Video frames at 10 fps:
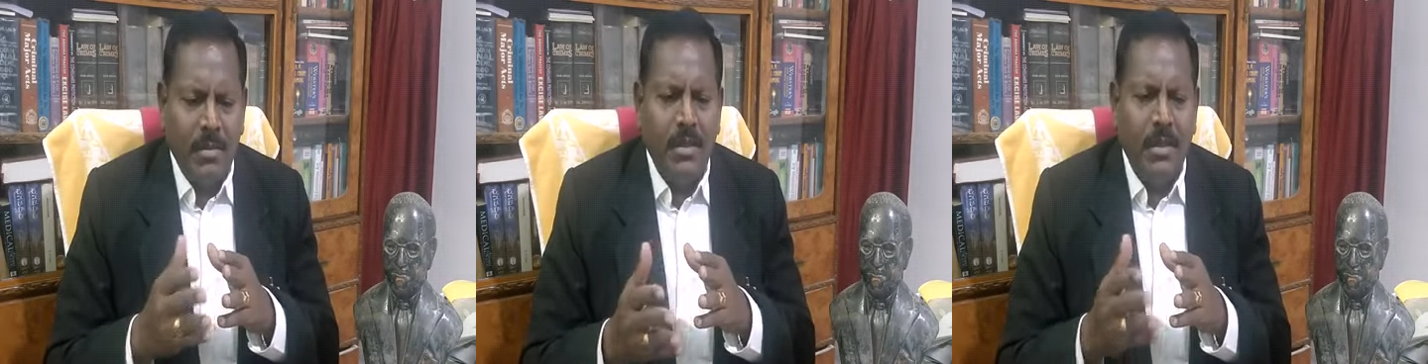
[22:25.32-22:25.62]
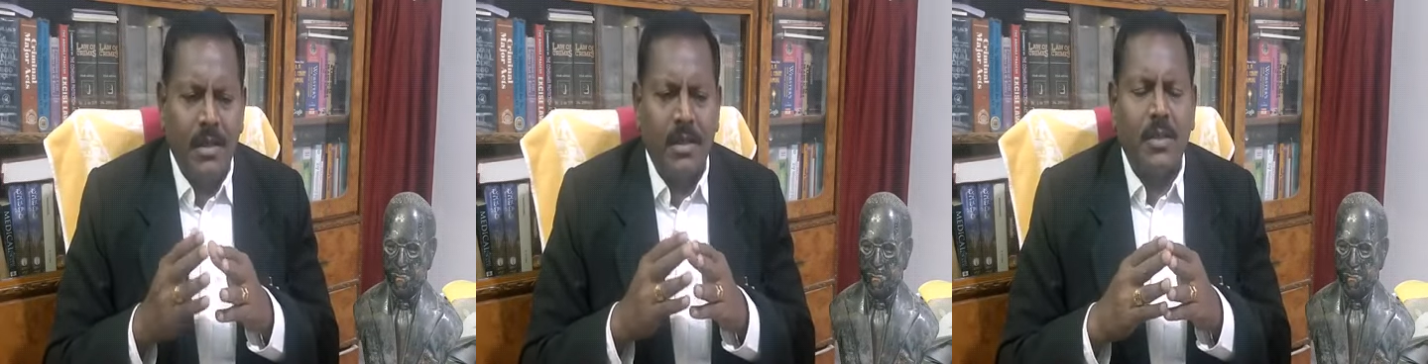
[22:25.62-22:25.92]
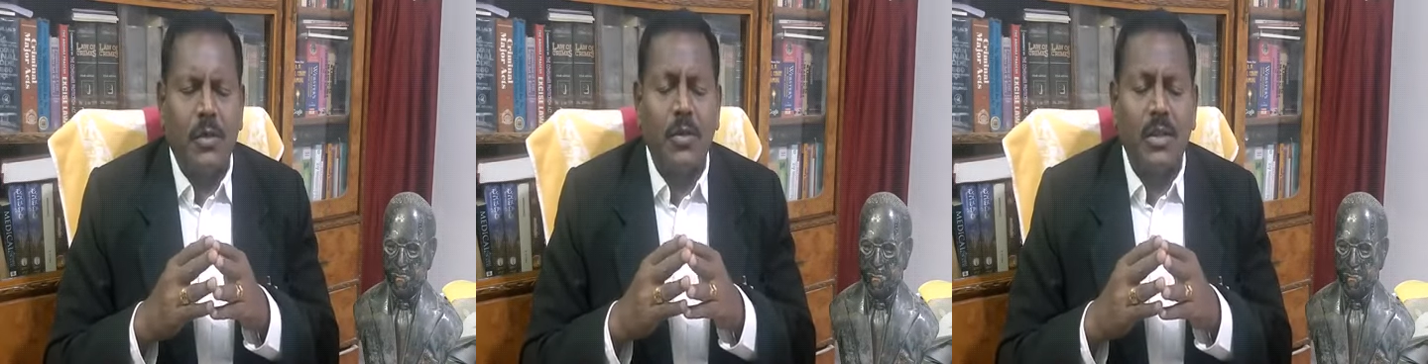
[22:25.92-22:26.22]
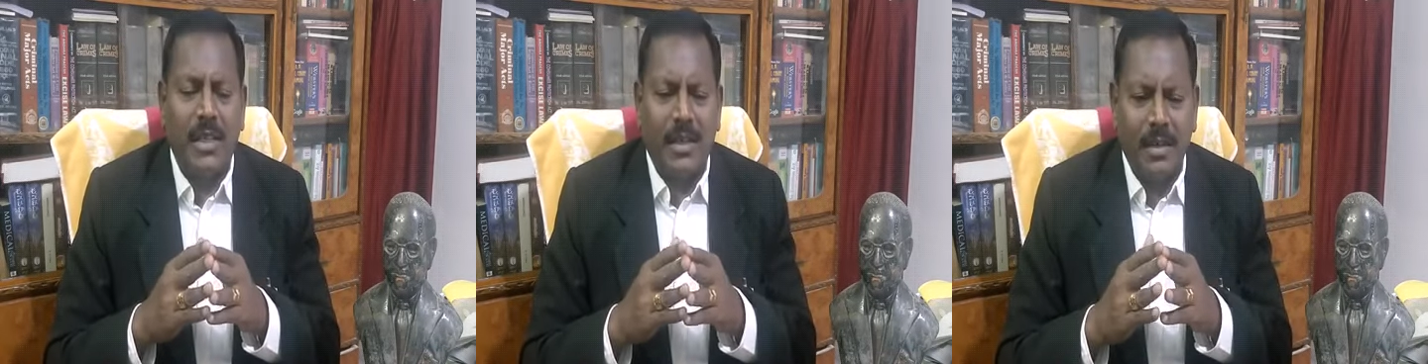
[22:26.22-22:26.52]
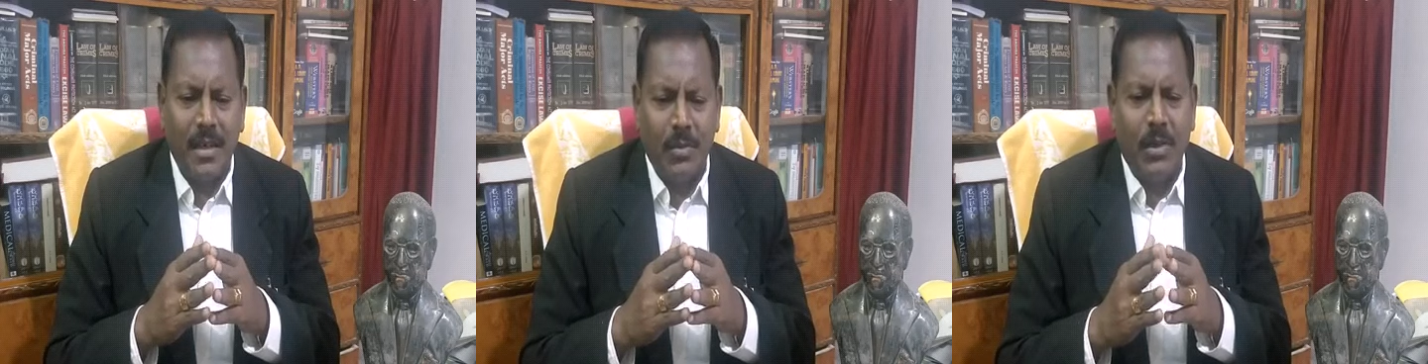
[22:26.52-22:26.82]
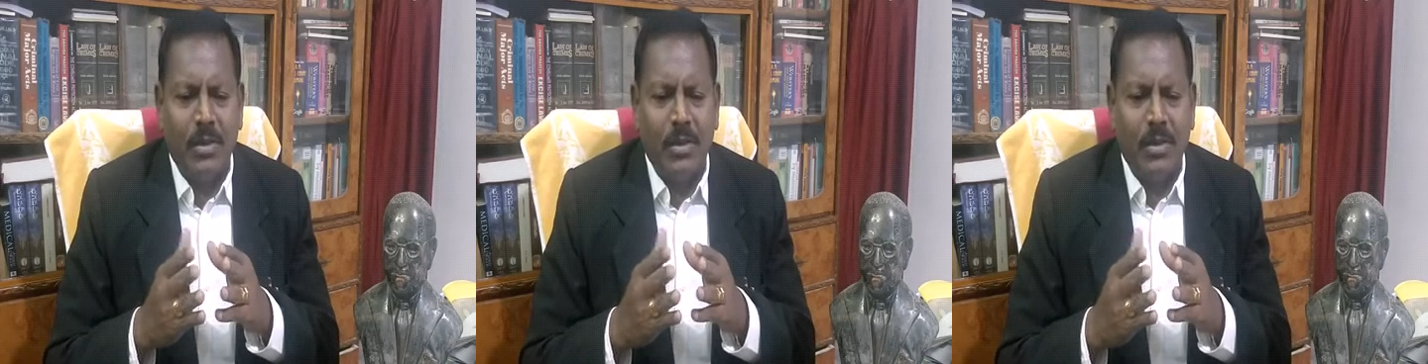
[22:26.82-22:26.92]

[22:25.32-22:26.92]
the date is 22nd April